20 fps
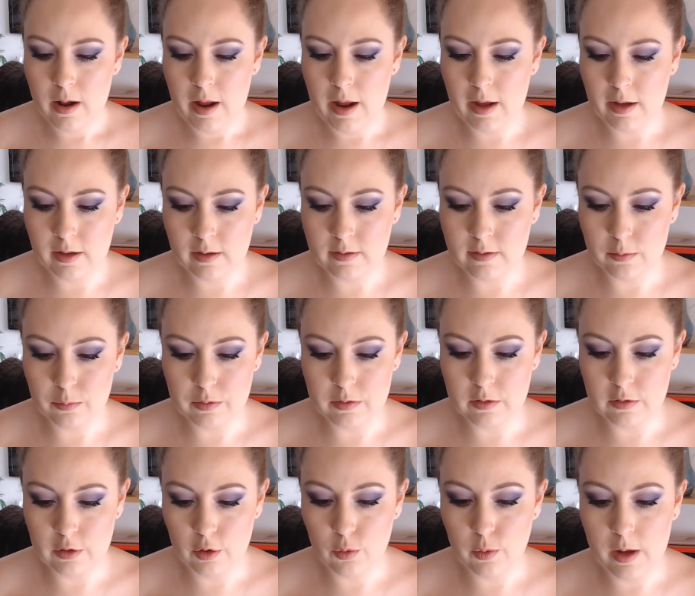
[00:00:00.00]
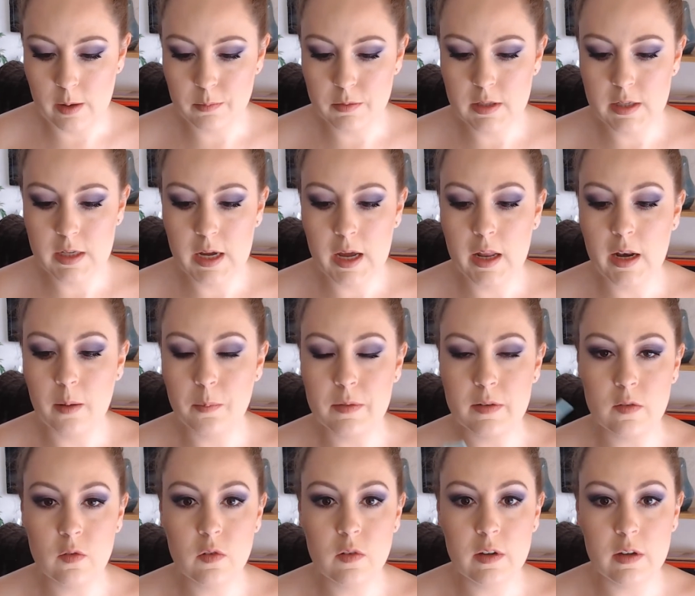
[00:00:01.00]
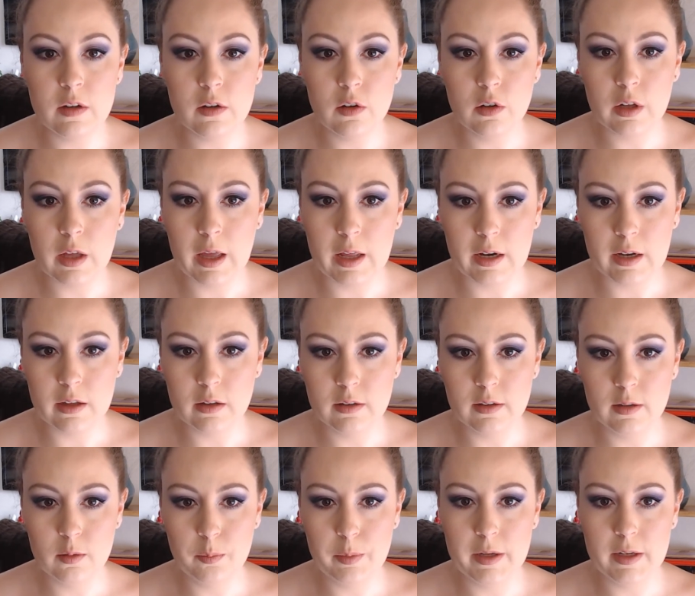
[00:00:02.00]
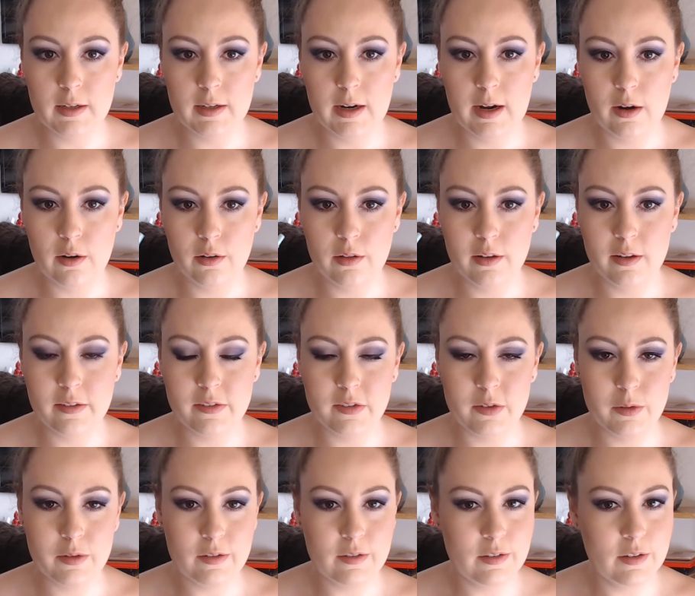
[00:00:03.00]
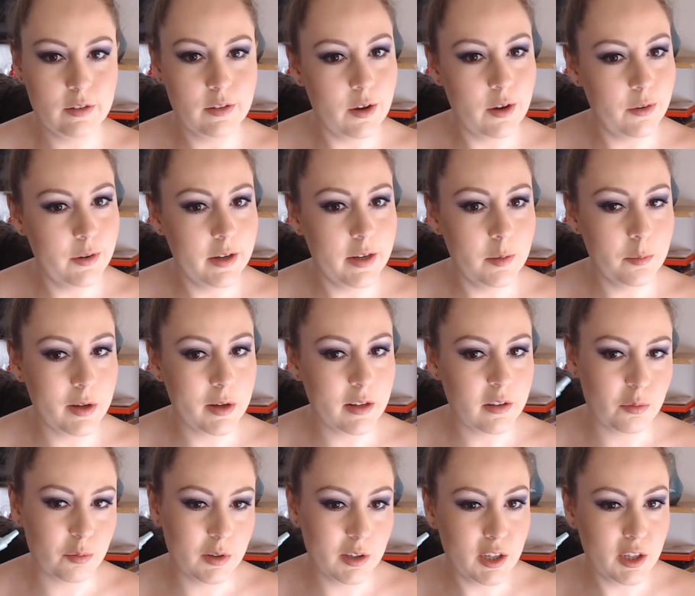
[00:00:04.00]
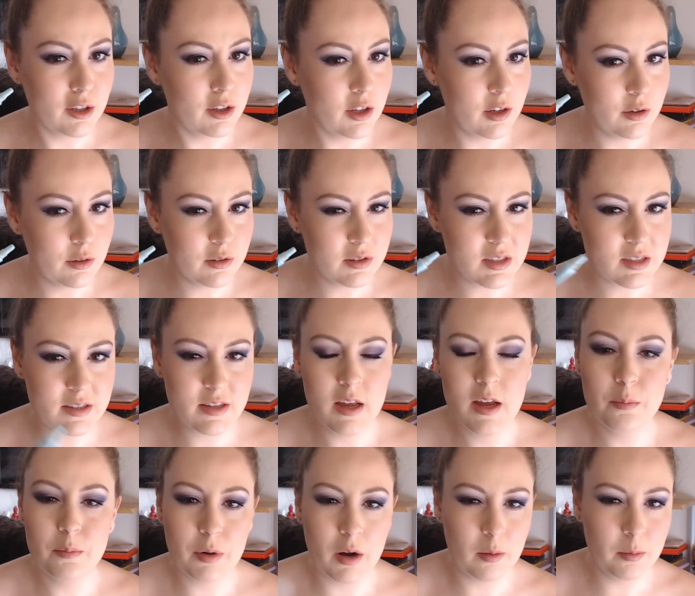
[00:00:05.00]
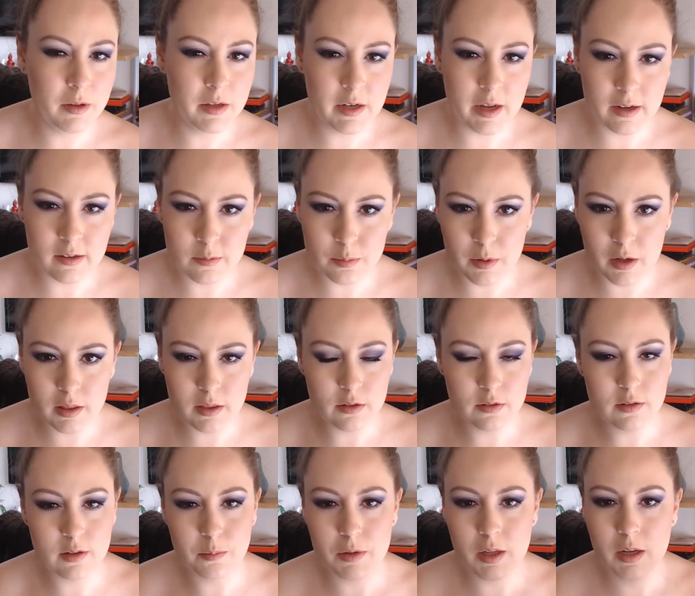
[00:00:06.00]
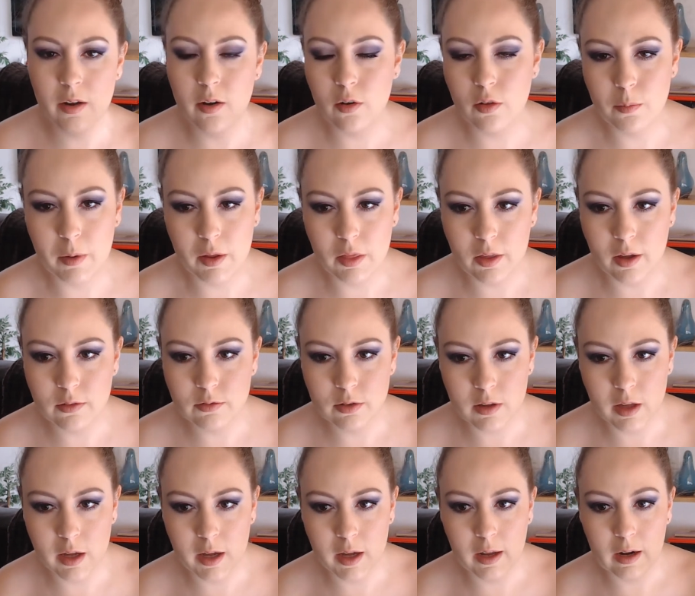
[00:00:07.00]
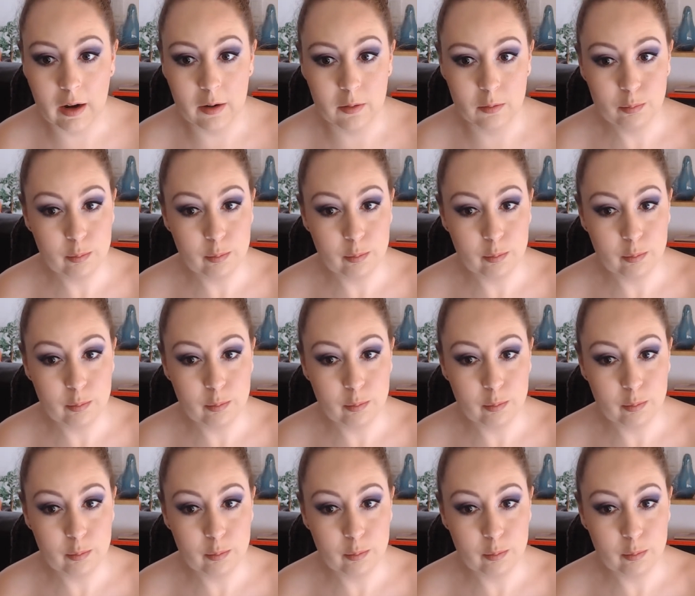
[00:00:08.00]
because it was so empty, and I'm still getting a little bit out of this. So it's still going, but it's really close. Probably next month or something, or the month after that, I